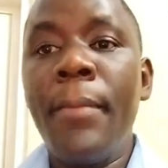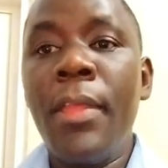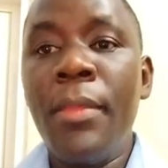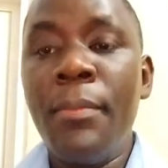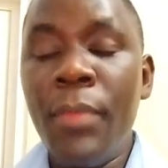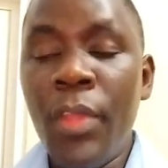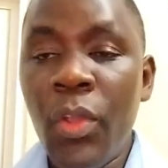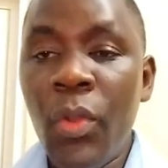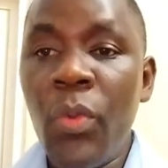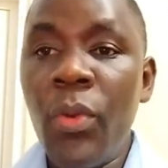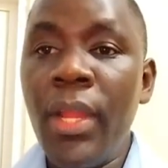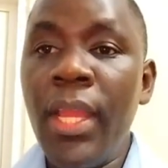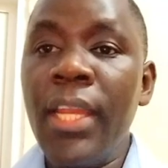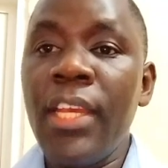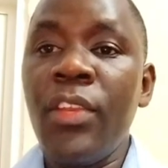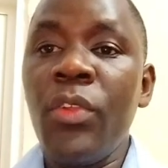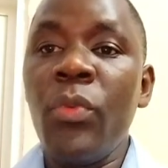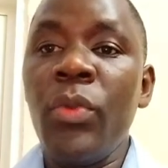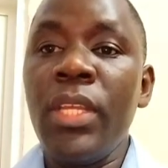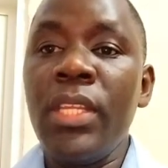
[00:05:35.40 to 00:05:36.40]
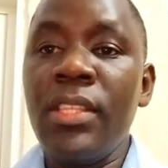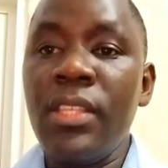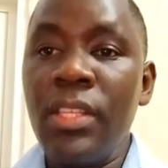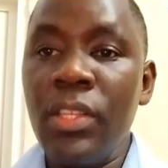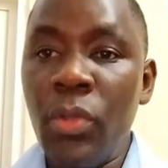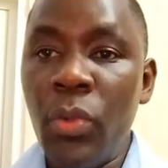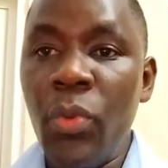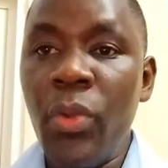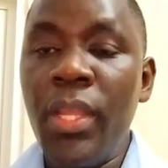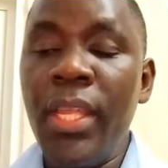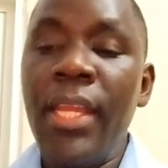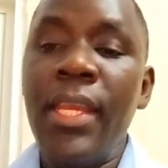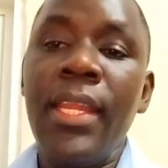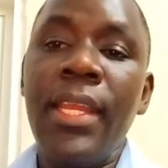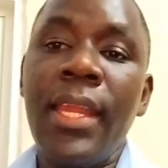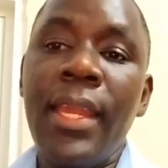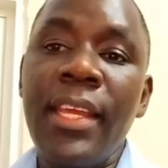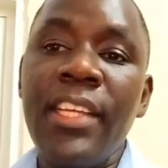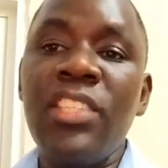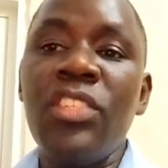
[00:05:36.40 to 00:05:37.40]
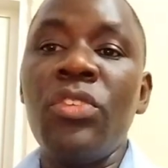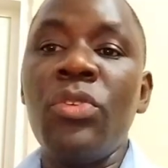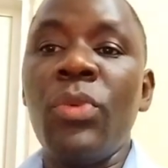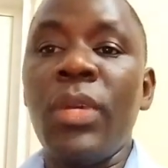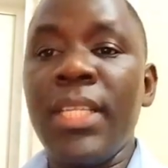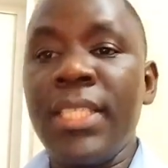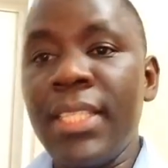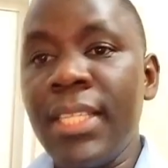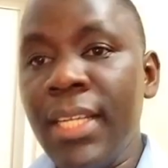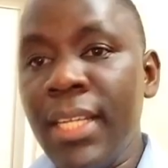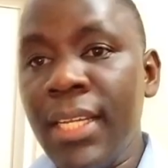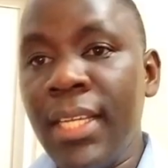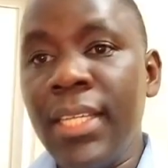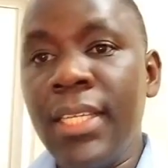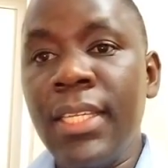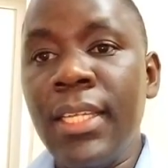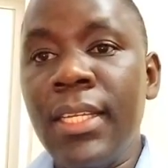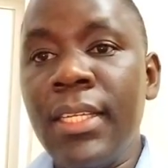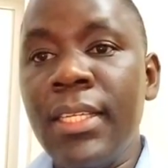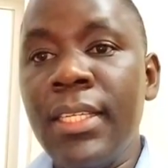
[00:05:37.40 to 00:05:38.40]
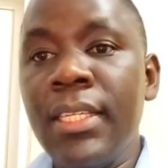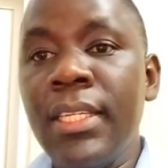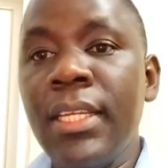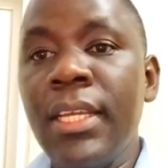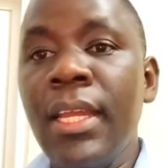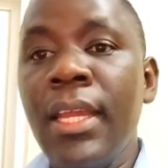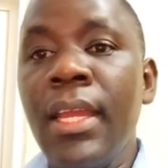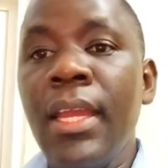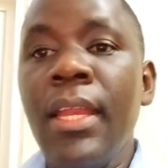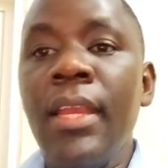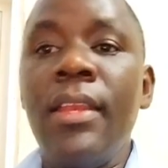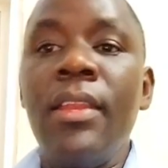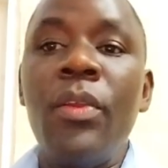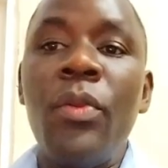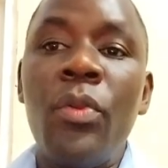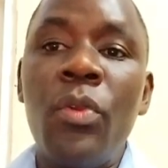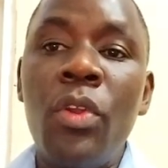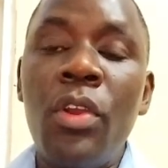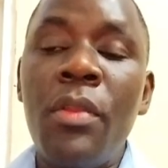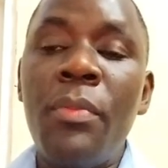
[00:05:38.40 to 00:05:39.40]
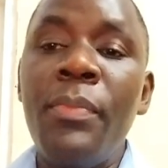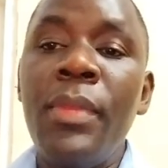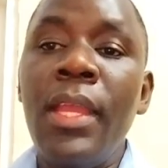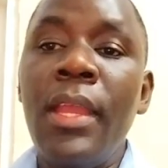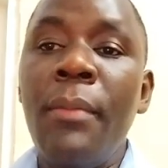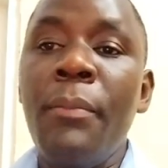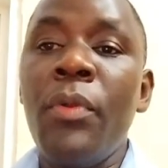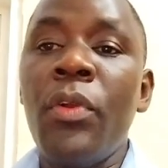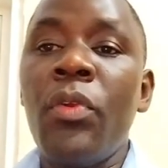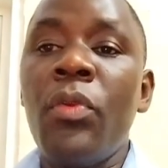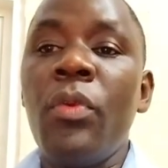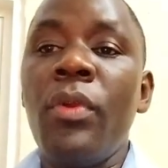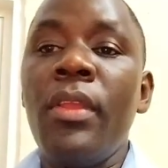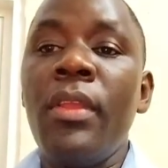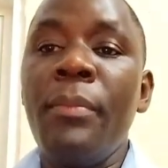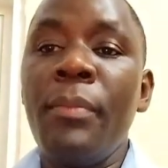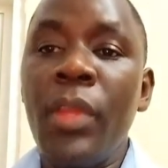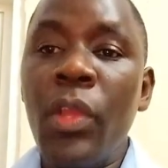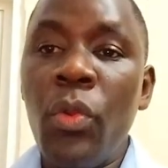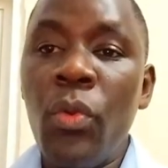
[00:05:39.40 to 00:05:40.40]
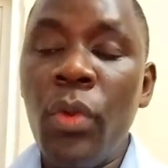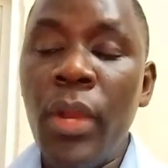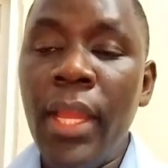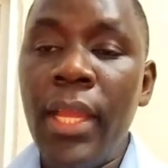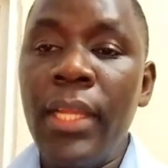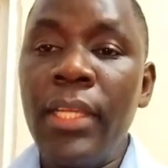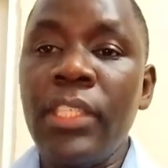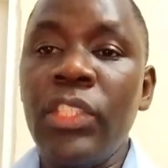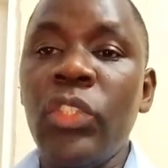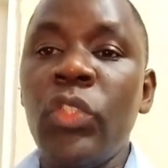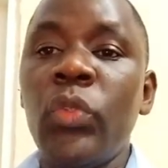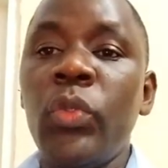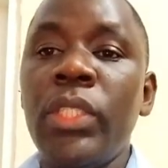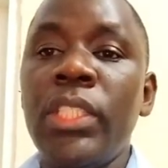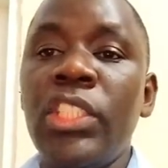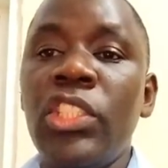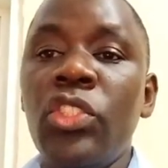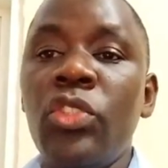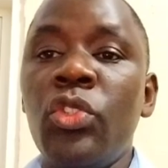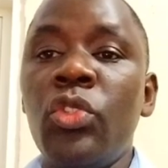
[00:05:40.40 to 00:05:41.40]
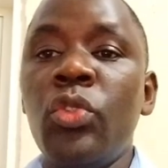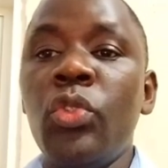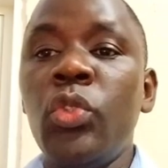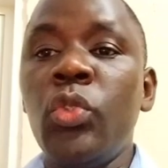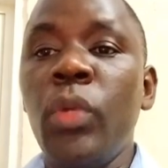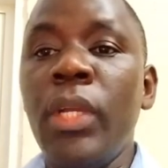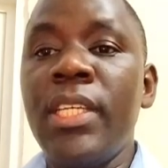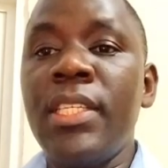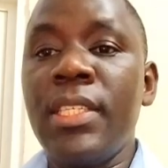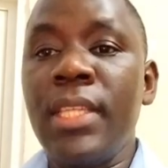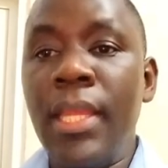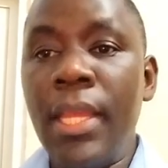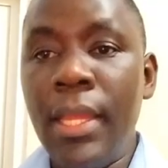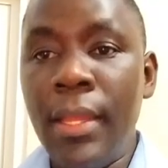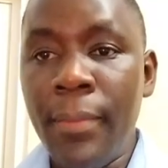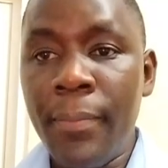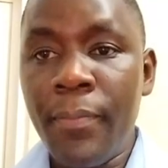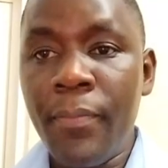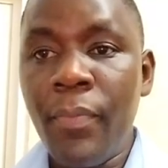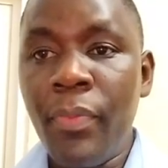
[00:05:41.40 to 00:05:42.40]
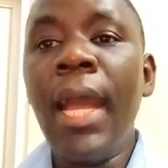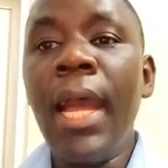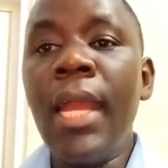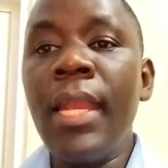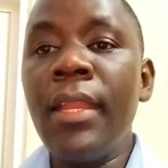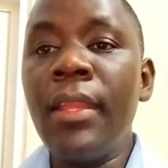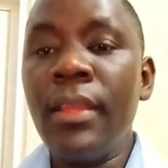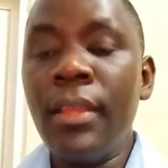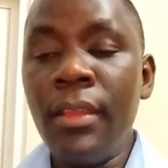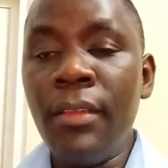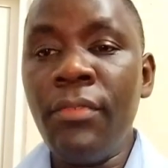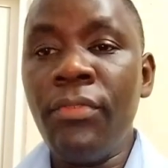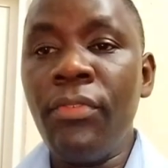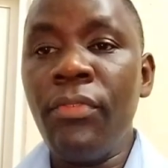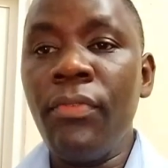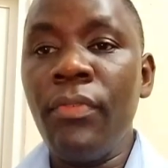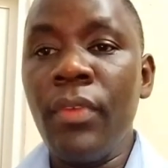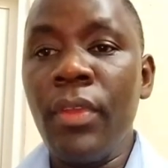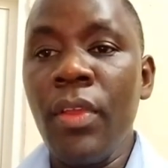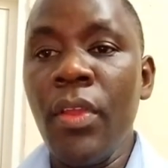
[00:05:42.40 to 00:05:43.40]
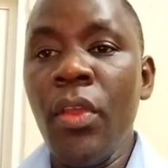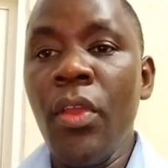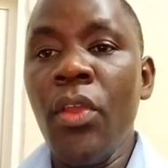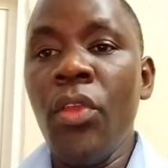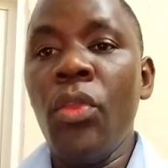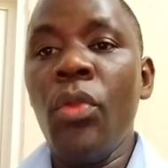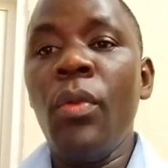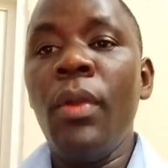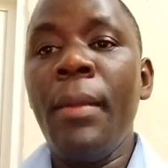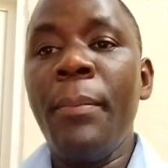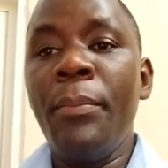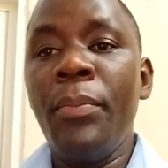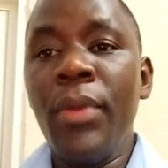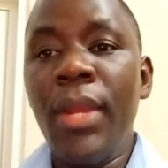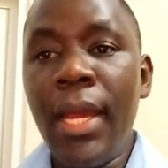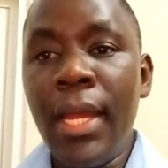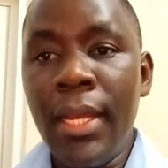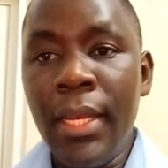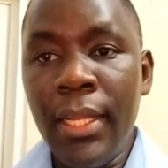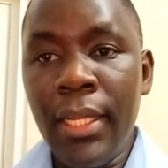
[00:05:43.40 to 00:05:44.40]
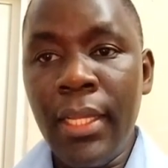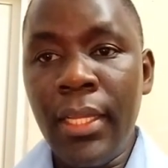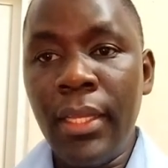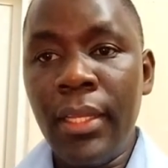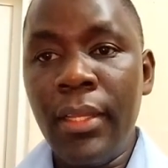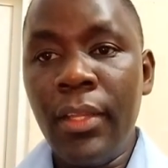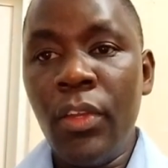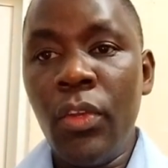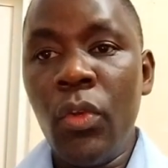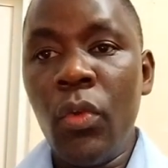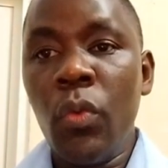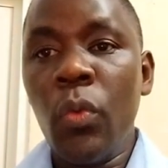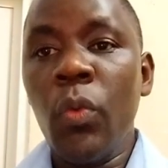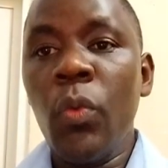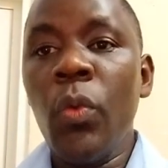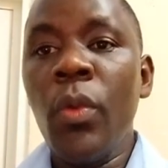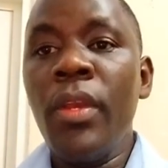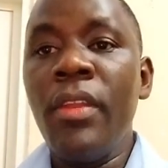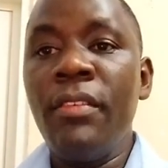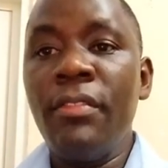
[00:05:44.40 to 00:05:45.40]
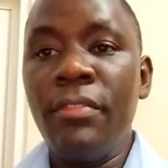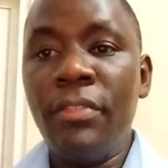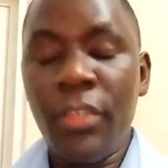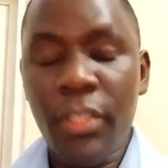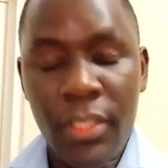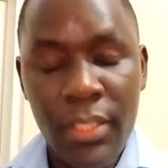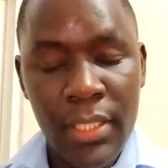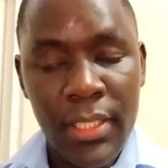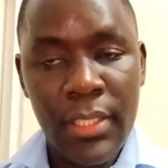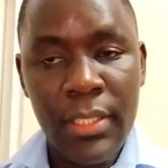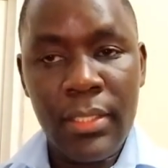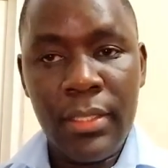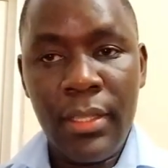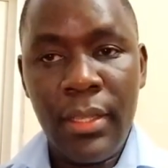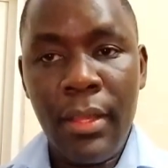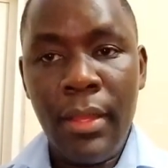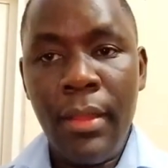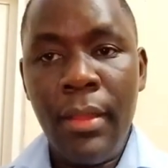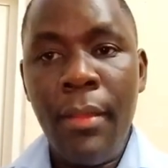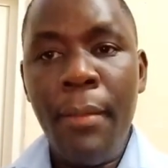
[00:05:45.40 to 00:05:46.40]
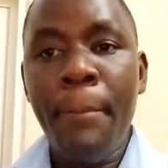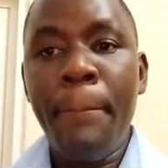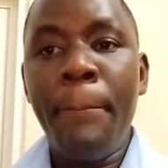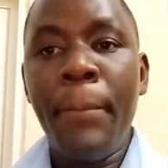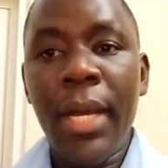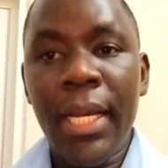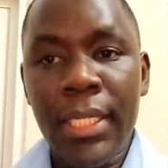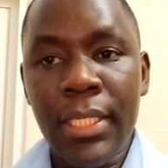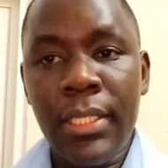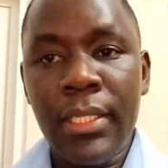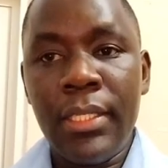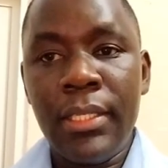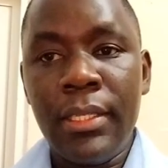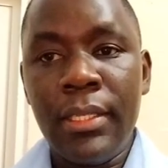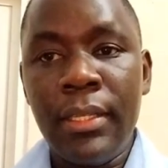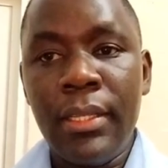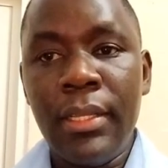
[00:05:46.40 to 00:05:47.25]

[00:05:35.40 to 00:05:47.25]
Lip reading: immigrate with you in case you are selected. They will not be able to immigrate with you to USA. And if you are planning to do divorce, but